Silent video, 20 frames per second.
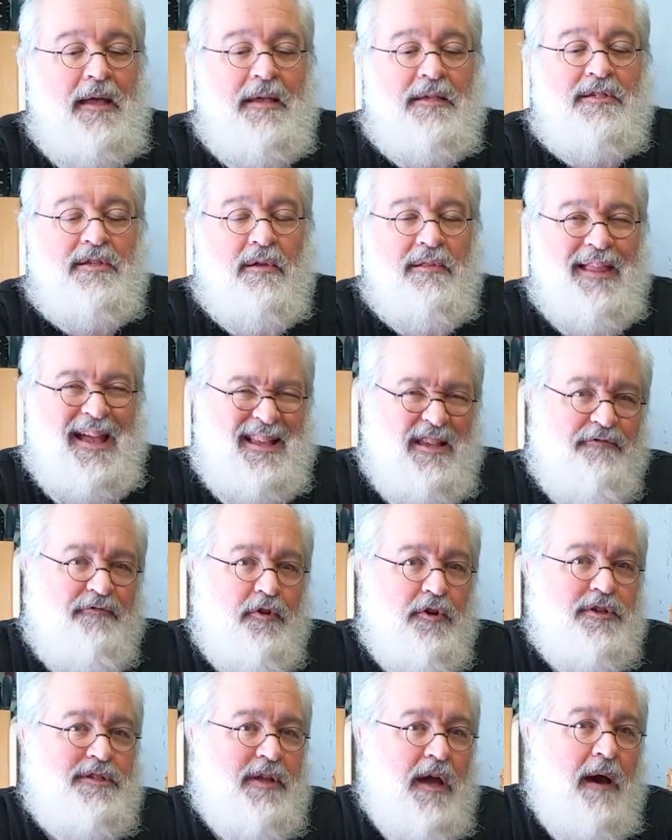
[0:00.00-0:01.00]
So let's
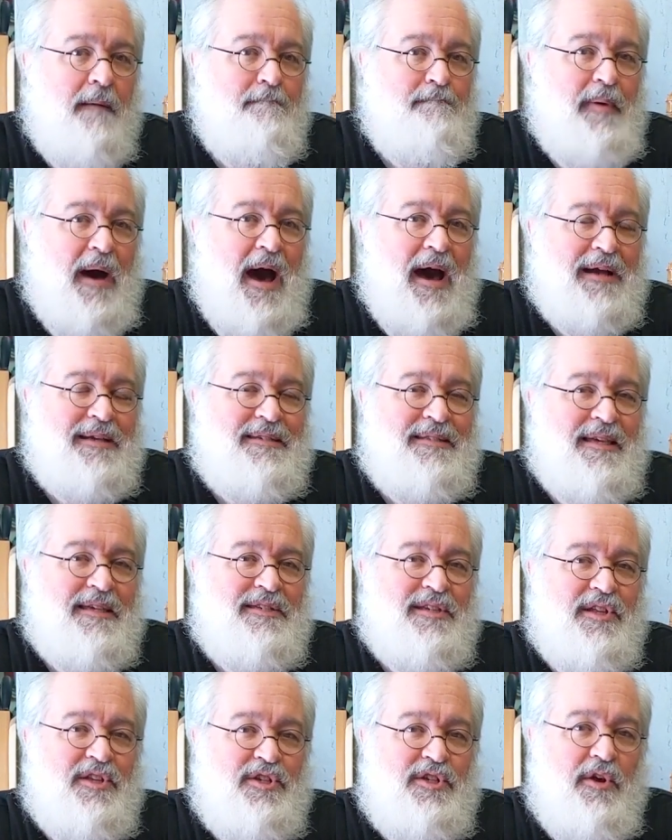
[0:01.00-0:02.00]
first unbox
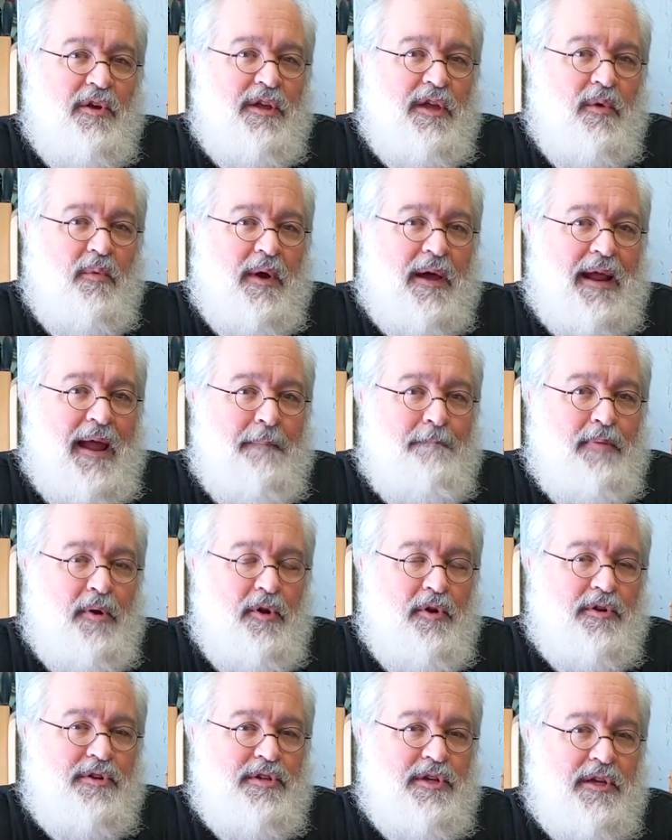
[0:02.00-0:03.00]
this and show you what I
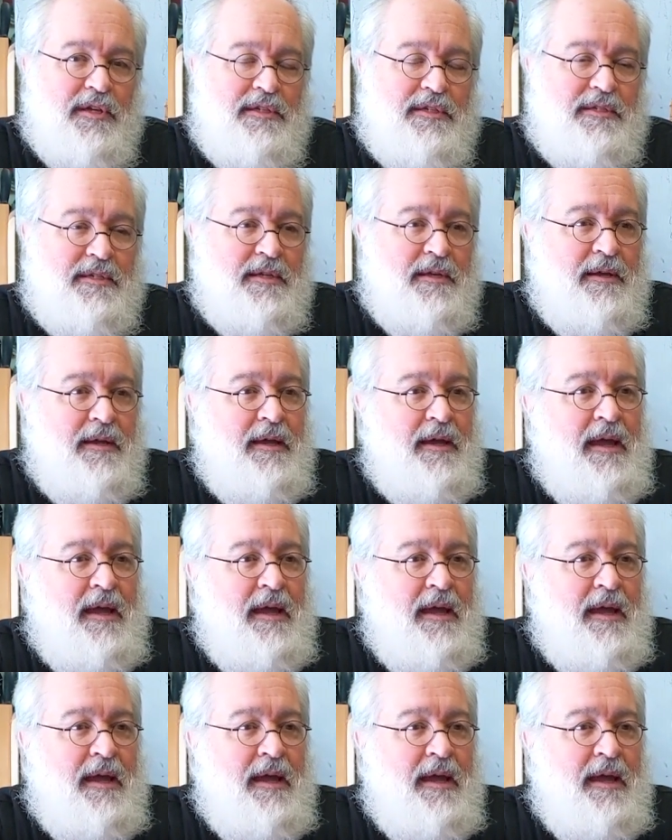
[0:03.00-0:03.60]
purchased.